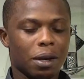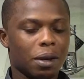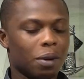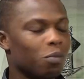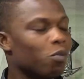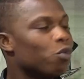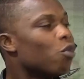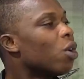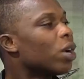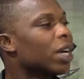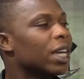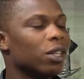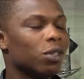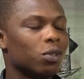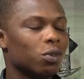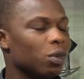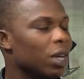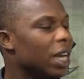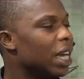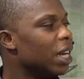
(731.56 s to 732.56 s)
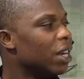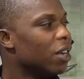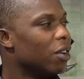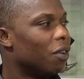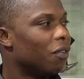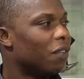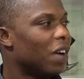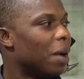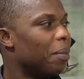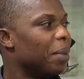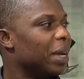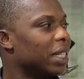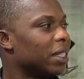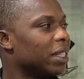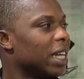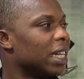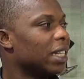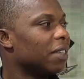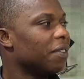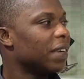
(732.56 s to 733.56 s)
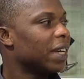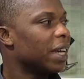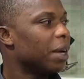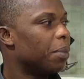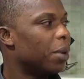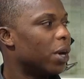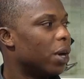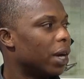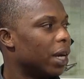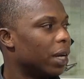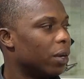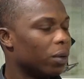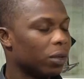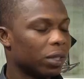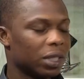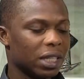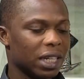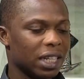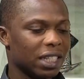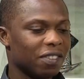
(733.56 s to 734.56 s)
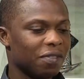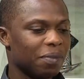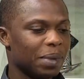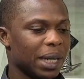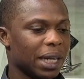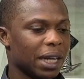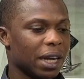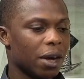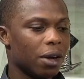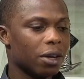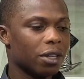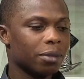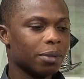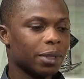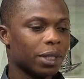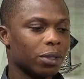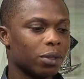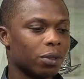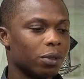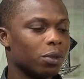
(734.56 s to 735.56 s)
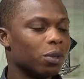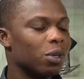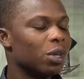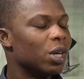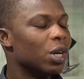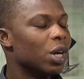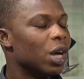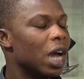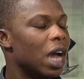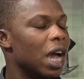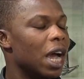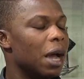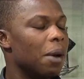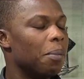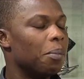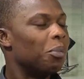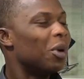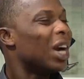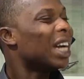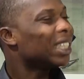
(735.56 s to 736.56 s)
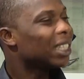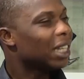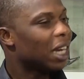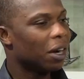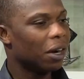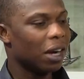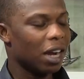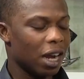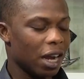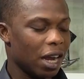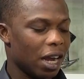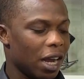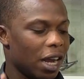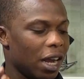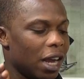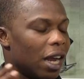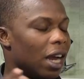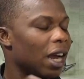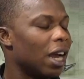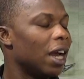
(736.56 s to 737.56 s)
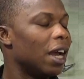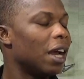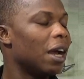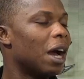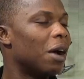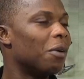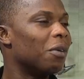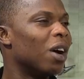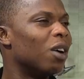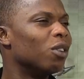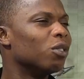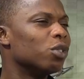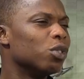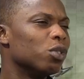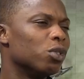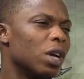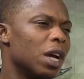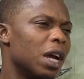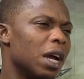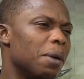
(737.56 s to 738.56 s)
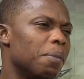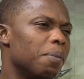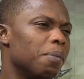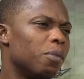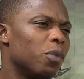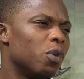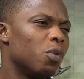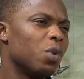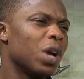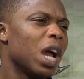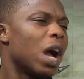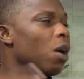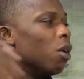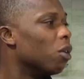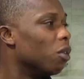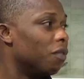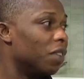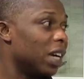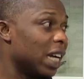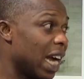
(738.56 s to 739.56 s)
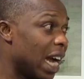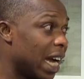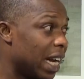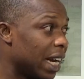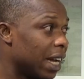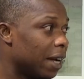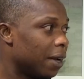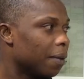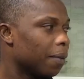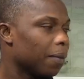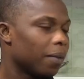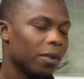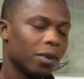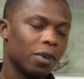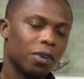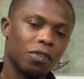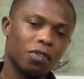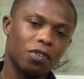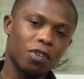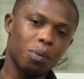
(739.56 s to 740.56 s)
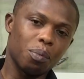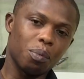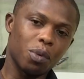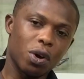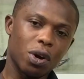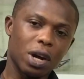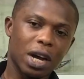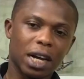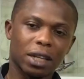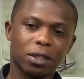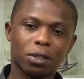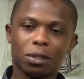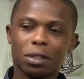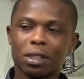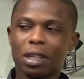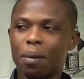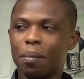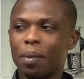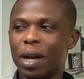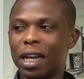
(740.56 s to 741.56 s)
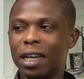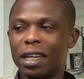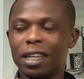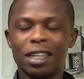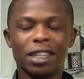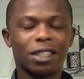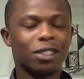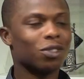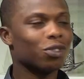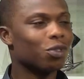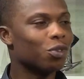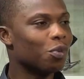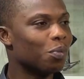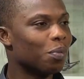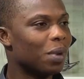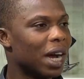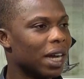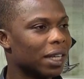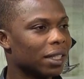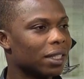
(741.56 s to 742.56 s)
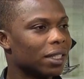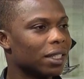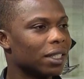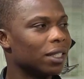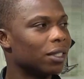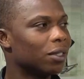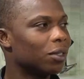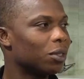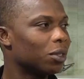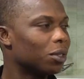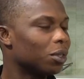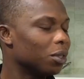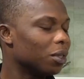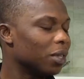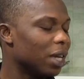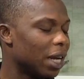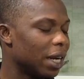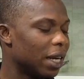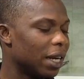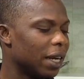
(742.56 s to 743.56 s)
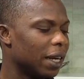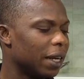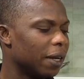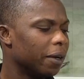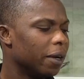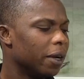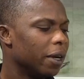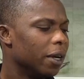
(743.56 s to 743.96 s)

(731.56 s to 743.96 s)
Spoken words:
walk into any of Amen Scientific Herbal and Alternative Medical Hospital branch around you. We are all over Ghana, from Boga to Tamale to Kumasi to Sunyani